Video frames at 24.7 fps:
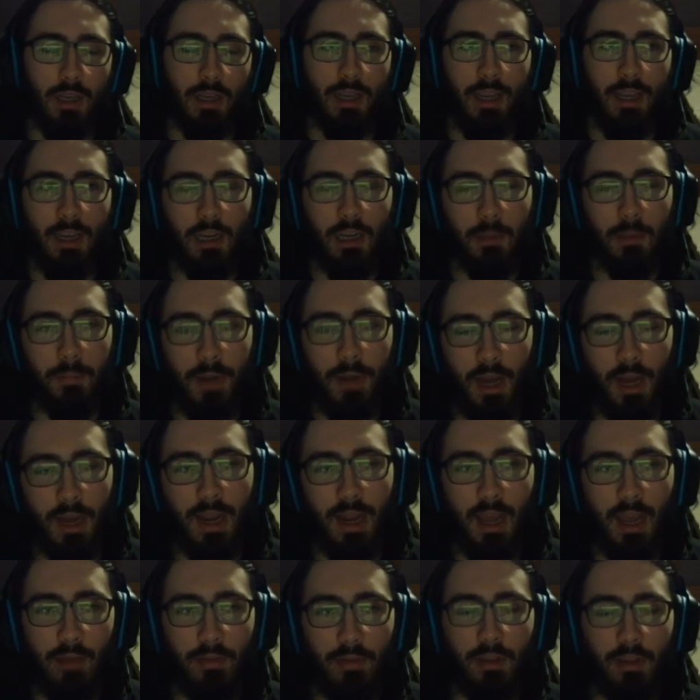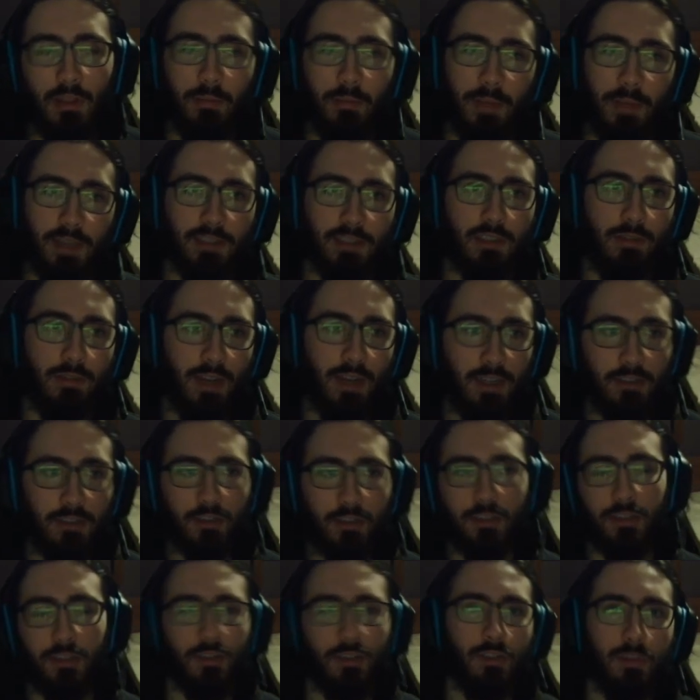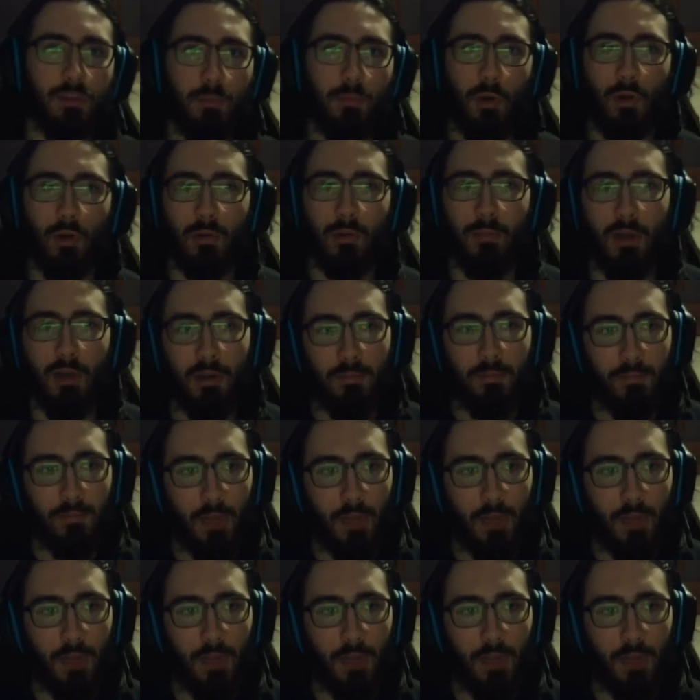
end up not having the best of answers to this Pokemon.